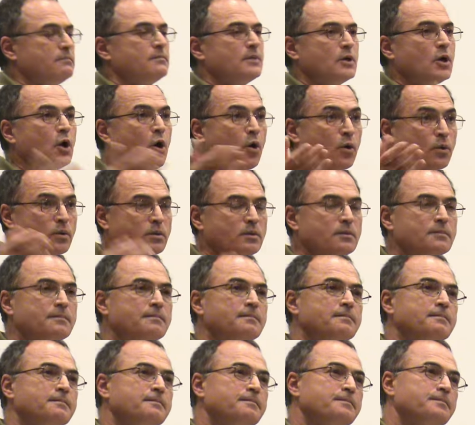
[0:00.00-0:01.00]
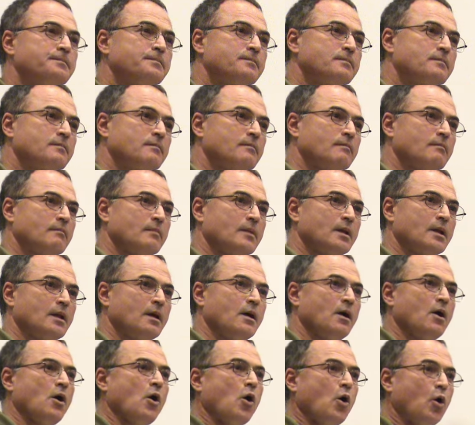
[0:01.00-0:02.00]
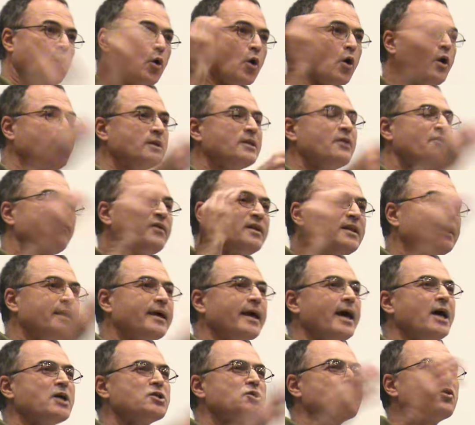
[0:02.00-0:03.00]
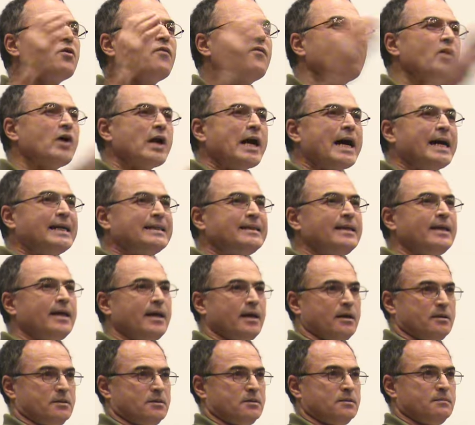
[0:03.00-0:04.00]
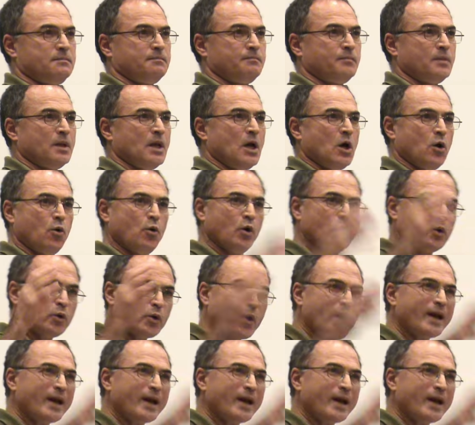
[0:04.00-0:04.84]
known. What a vindication of our ideas. When